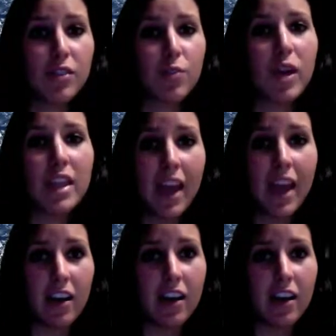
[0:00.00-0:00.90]
One
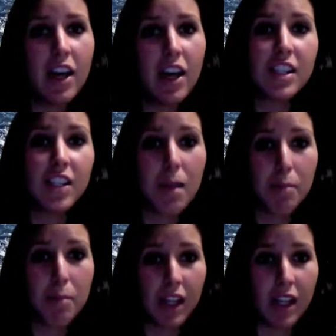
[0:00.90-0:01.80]
layer is the
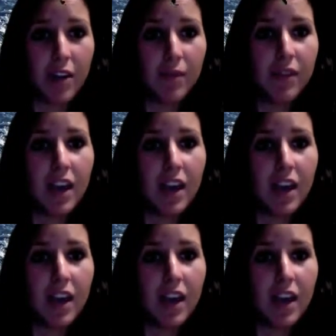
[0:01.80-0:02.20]
input layer,